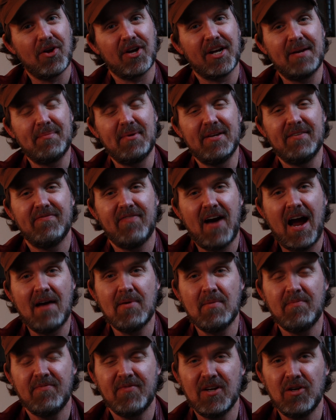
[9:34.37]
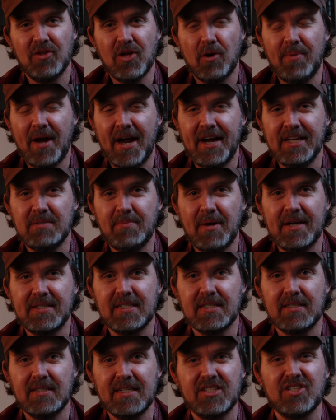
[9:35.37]
they're going to be 5-up, feel no pains,
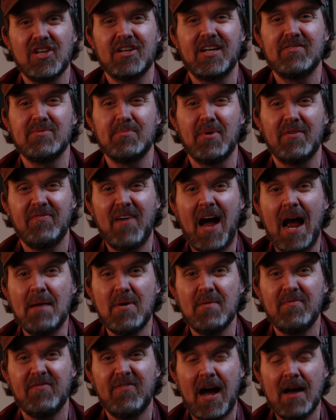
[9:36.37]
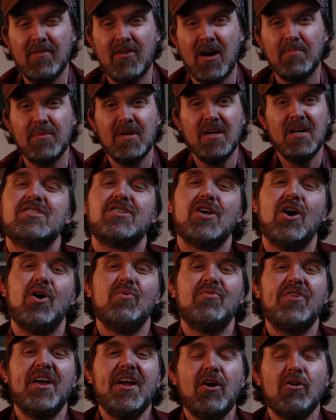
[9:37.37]
basically. So it gives them a 5-up, 5-up.
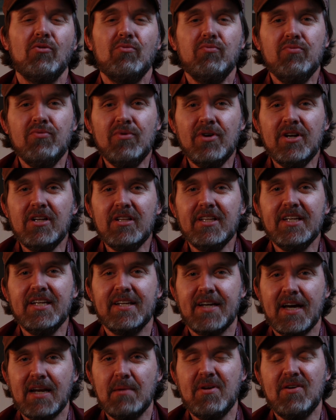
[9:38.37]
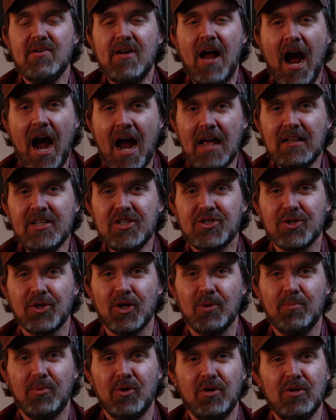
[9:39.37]
So they are really going to be highly
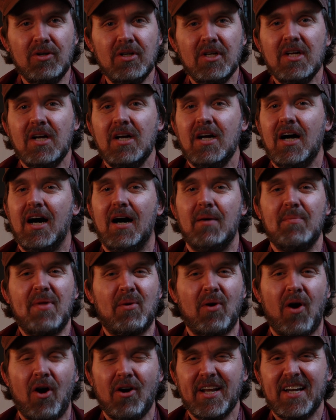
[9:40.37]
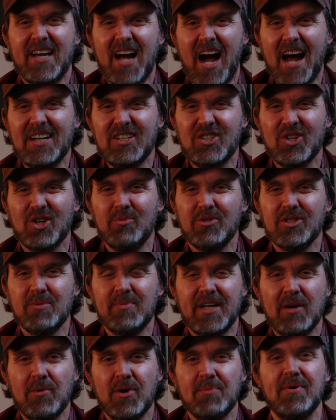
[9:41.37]
durable. They were already kind of durable to
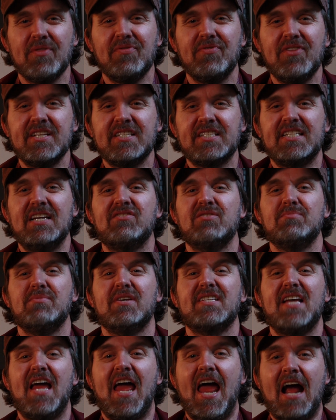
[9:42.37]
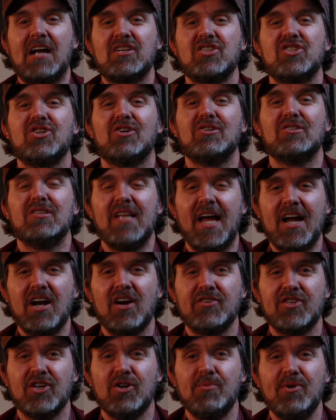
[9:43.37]
begin with, but this gives them this extra
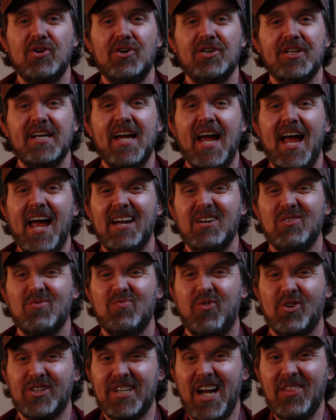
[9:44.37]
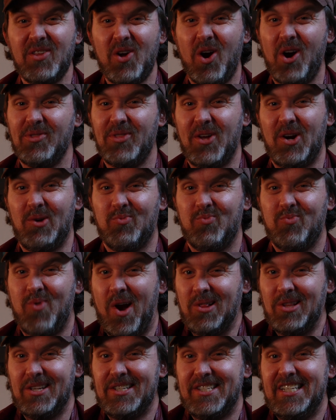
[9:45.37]
layer of durability. And for Death Guard, they're
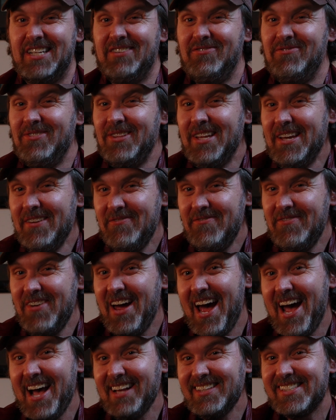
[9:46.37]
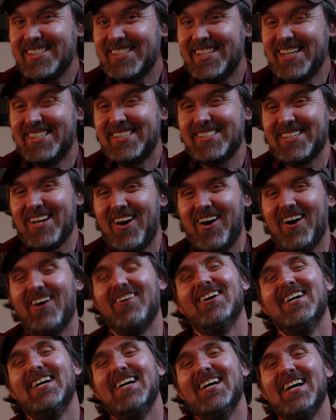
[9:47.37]
relatively fast.
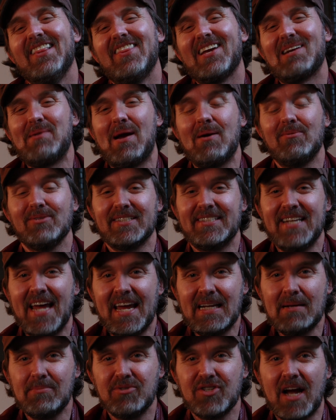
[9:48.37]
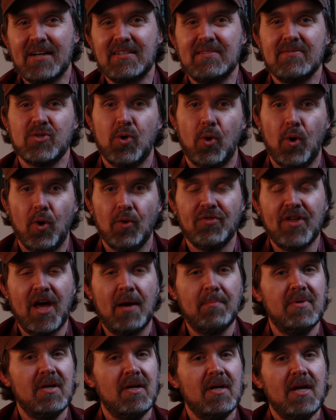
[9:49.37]
So they're going to be able to take objectives, hold
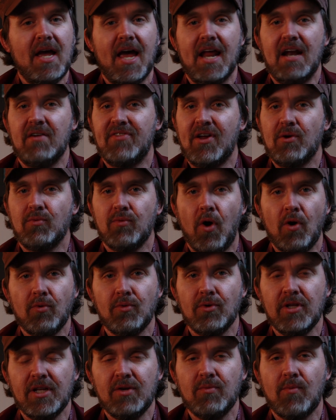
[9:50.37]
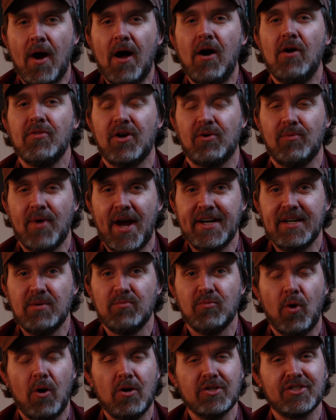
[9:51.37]
them, and if they roll really well in their
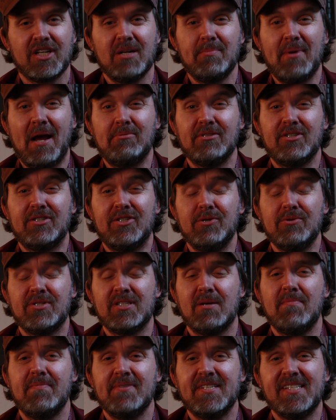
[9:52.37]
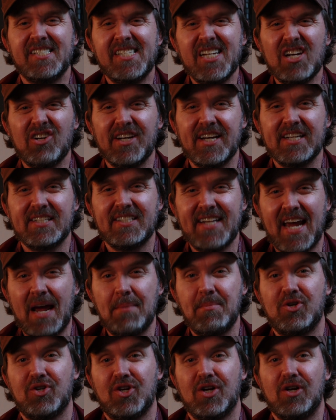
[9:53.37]
random rolls, they're going to be able to do some serious
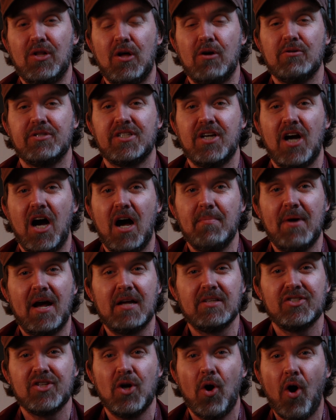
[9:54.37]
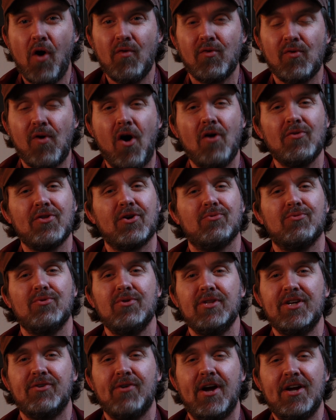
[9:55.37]
damage in close combat. So overall, they're a
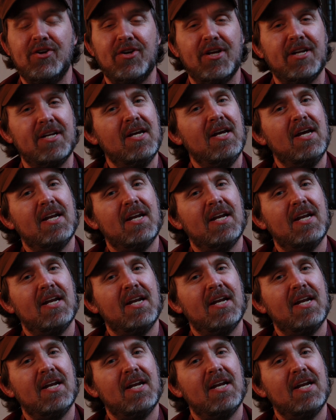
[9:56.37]
really great unit.